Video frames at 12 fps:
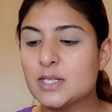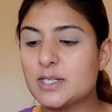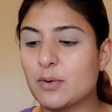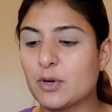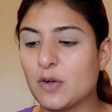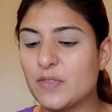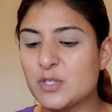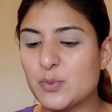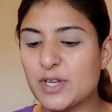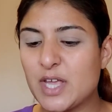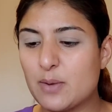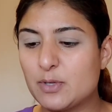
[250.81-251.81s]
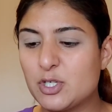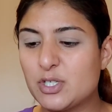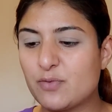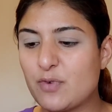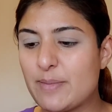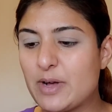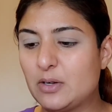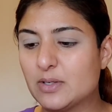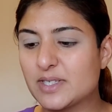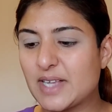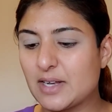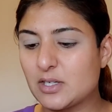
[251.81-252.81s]
So I've got this one here, which is a
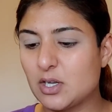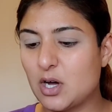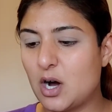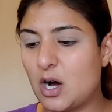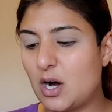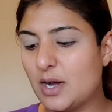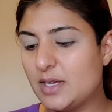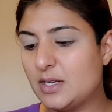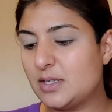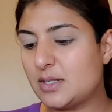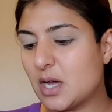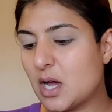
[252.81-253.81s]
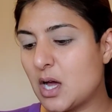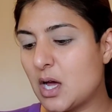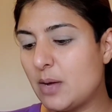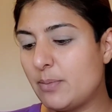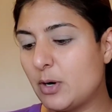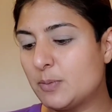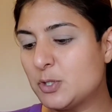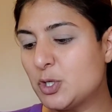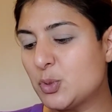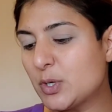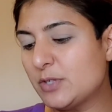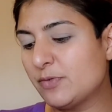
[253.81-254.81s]
Rimmel Scandal Eyes, up
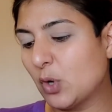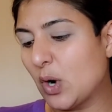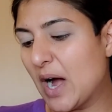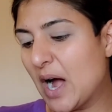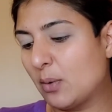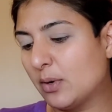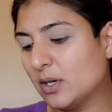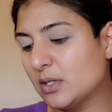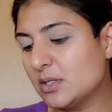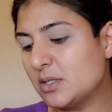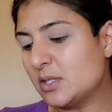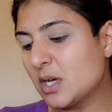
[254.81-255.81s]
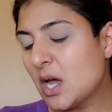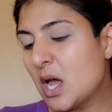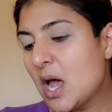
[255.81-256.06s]
to 24 hours,